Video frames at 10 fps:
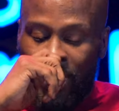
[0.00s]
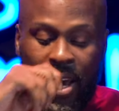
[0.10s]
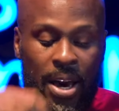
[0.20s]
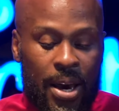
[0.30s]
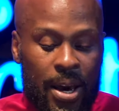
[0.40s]
So
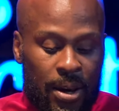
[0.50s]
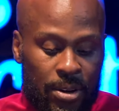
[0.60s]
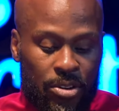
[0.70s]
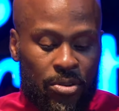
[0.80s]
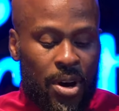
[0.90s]
yeah,
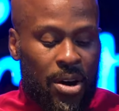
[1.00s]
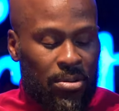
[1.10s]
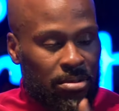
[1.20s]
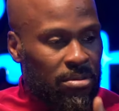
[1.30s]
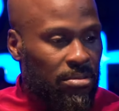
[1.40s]
and you know
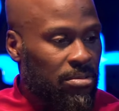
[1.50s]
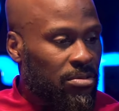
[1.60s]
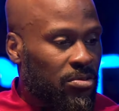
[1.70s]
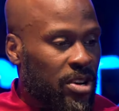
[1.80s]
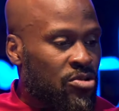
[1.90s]
how
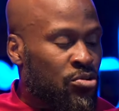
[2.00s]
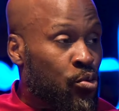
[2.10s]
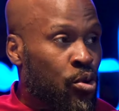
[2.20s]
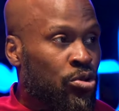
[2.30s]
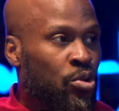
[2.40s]
when you
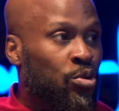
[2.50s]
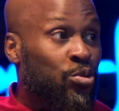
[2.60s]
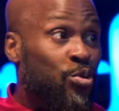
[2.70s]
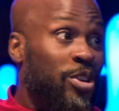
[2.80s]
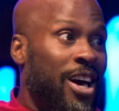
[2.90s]
don't want someone
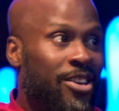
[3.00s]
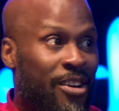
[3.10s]
to know that